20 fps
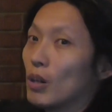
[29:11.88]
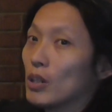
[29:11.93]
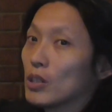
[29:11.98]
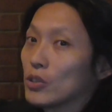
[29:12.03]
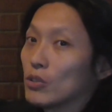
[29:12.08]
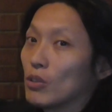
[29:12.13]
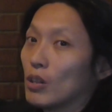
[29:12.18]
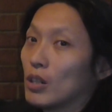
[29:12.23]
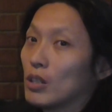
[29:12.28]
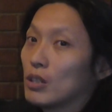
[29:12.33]

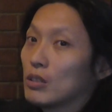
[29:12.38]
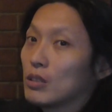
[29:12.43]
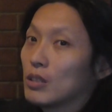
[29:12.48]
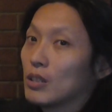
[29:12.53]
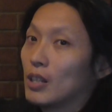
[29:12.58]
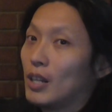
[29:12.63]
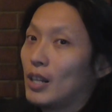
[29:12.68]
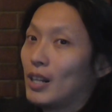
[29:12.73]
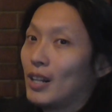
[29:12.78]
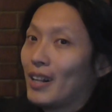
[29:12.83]
martial art
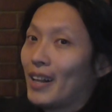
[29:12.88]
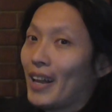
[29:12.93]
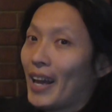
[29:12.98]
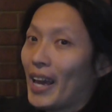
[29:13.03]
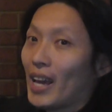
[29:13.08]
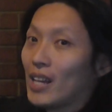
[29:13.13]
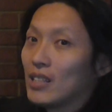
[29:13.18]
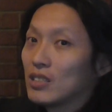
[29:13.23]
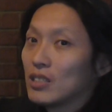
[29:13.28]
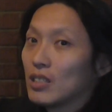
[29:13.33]

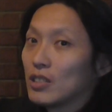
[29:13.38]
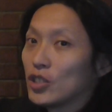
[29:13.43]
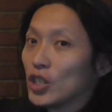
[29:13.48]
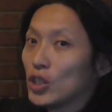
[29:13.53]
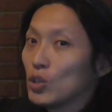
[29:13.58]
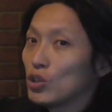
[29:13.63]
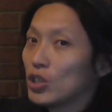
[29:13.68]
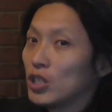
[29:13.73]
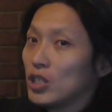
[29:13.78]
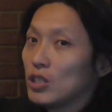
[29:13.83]
and the
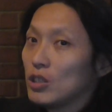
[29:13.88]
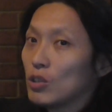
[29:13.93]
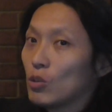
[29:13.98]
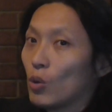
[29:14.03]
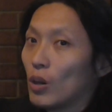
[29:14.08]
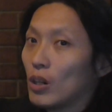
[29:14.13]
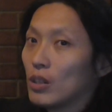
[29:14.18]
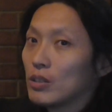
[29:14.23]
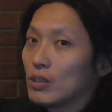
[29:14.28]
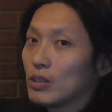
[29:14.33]
General Qi
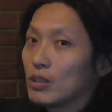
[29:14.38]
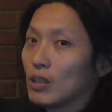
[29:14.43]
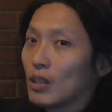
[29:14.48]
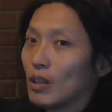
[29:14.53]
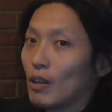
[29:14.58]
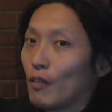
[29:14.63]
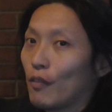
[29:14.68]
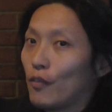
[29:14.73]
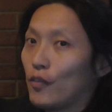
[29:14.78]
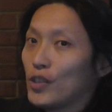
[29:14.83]
Jiguang's
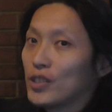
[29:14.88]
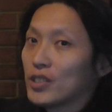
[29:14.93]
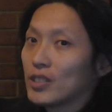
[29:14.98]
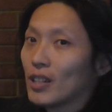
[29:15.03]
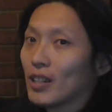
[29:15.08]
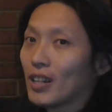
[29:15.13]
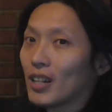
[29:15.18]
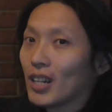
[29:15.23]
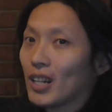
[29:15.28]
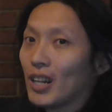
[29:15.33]

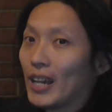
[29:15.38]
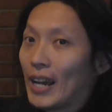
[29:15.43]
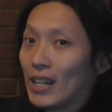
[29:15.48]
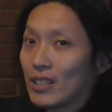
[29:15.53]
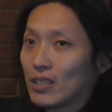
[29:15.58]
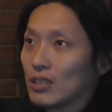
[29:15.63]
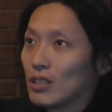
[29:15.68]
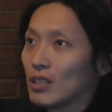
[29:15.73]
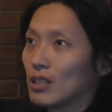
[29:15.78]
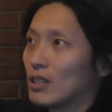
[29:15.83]
first
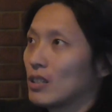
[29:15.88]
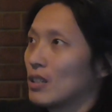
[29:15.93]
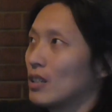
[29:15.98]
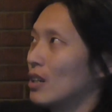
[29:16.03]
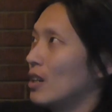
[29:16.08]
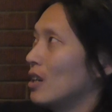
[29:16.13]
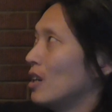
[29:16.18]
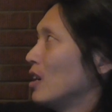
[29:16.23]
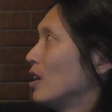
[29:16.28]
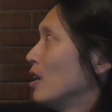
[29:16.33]
classic.
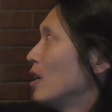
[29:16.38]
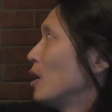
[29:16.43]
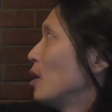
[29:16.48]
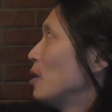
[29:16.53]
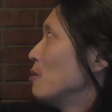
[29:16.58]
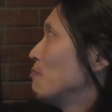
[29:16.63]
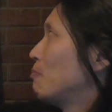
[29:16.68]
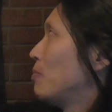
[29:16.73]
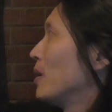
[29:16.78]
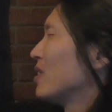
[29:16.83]

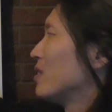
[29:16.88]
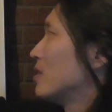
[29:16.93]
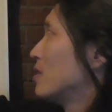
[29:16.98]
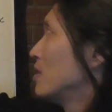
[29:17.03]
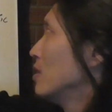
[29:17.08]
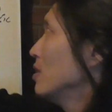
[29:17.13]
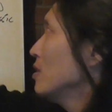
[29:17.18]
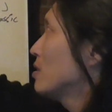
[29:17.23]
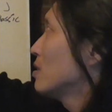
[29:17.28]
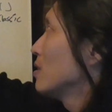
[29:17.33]
But
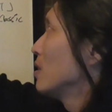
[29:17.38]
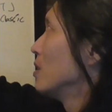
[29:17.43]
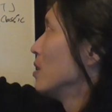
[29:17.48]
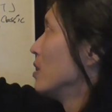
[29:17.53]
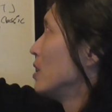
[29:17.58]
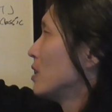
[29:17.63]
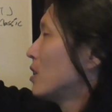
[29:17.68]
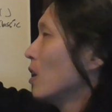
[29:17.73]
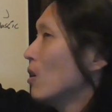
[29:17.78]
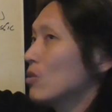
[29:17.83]
this
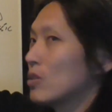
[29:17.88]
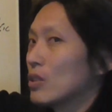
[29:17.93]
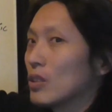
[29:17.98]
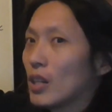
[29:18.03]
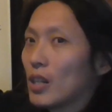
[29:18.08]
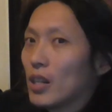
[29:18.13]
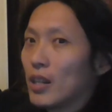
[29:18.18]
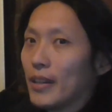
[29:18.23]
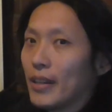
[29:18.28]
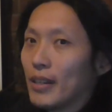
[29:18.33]
Li
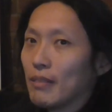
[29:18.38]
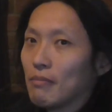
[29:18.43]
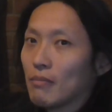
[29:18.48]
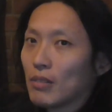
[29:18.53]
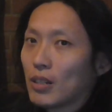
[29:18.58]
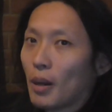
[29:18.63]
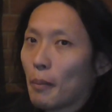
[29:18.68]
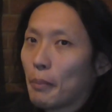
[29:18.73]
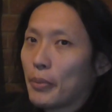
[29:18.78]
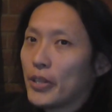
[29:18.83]
Daozi claim
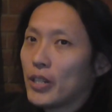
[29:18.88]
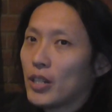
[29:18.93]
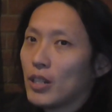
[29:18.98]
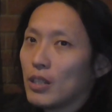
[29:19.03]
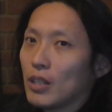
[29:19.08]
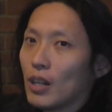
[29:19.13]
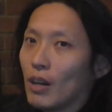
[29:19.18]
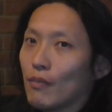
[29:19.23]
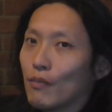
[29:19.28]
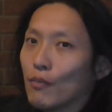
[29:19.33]

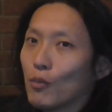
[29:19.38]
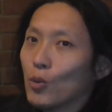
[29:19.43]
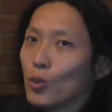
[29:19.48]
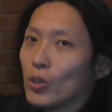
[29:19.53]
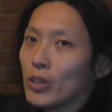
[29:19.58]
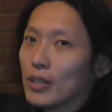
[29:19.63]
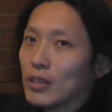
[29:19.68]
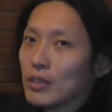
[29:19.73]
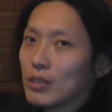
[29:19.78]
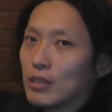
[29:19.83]
completely
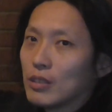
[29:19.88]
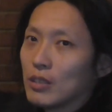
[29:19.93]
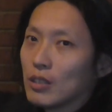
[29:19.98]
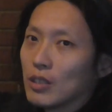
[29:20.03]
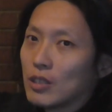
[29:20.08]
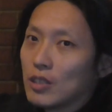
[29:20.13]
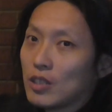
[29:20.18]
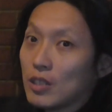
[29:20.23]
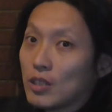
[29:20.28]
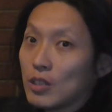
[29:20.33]
avoids the
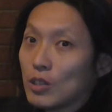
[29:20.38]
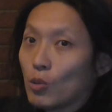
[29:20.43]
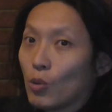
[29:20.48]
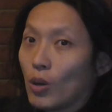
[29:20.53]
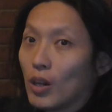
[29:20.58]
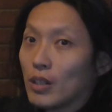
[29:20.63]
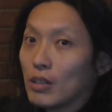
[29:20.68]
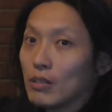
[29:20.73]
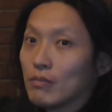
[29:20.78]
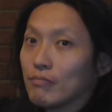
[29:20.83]
Qi
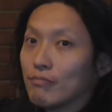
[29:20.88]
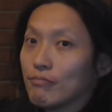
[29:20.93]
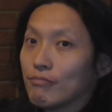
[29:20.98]
Jiguang